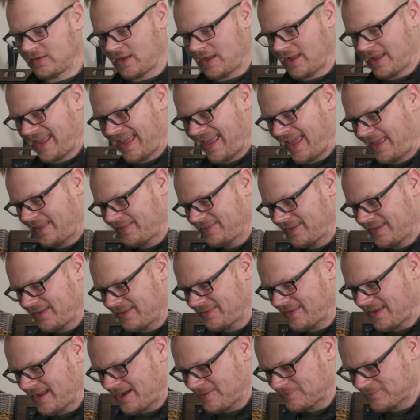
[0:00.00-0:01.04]
I hate the
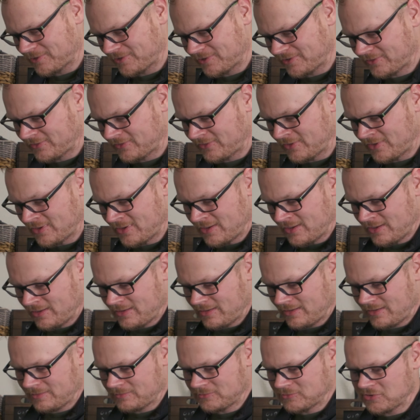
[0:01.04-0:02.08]
adapters.
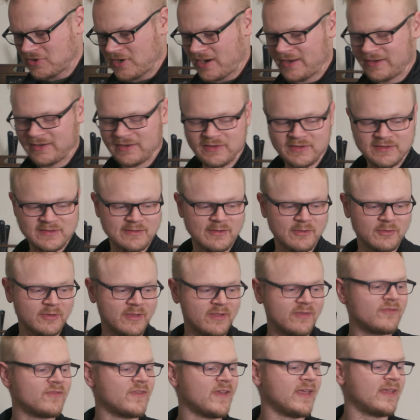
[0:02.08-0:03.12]
I'm trying to
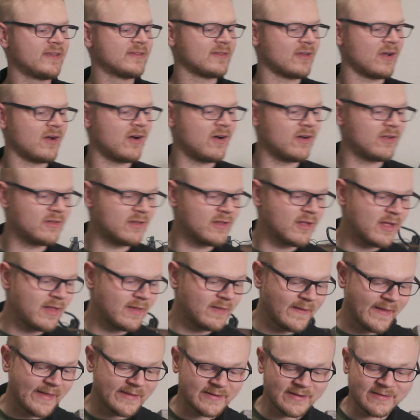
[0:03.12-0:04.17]
slowly phase all
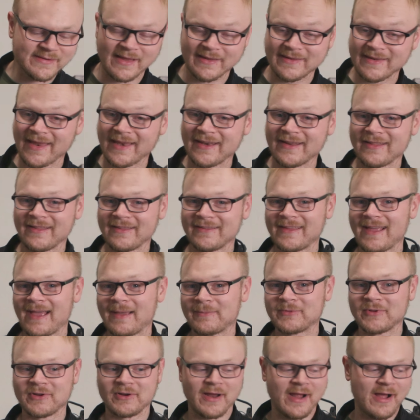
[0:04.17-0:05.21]
lenses that need an
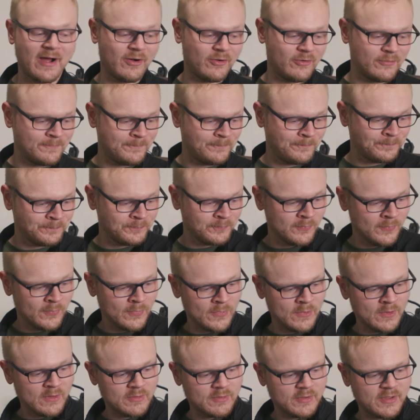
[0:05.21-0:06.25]
adapter out.
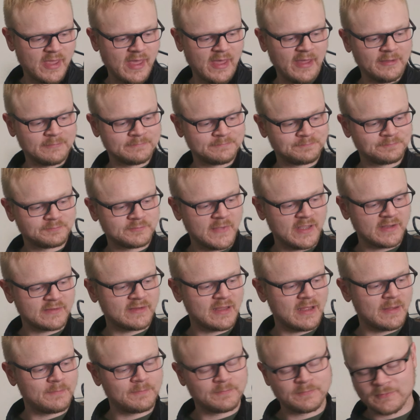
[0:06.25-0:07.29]
Okay,
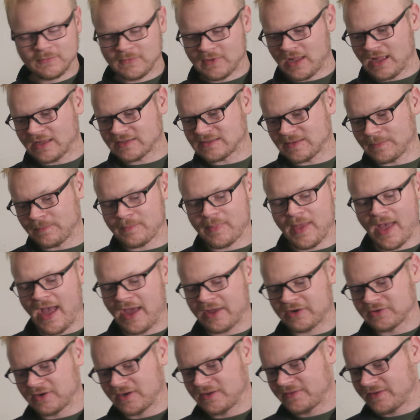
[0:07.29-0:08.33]
next up, got some
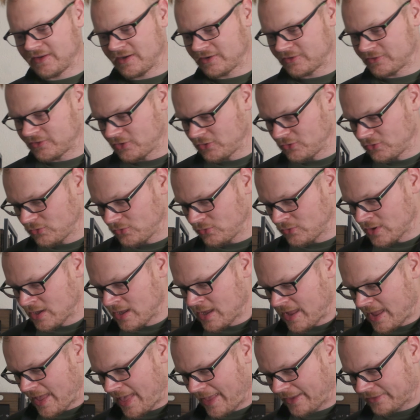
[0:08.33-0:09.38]
batteries here, two
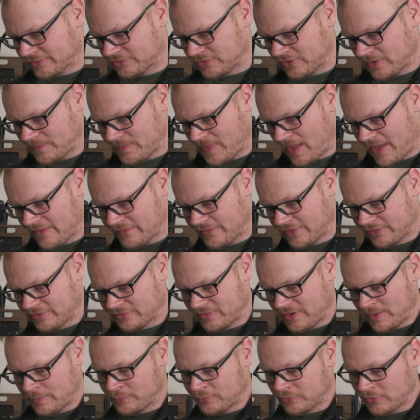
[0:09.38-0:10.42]
extra Mavic
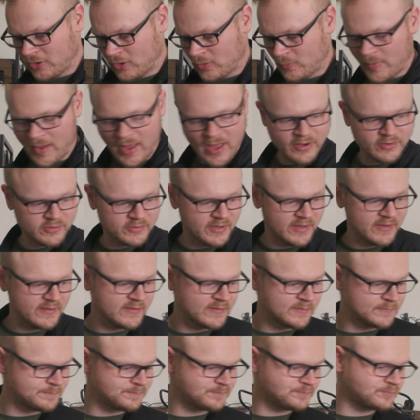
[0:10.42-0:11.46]
3 Pro
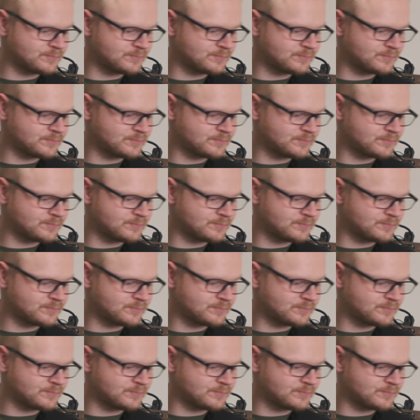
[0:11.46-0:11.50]
batteries.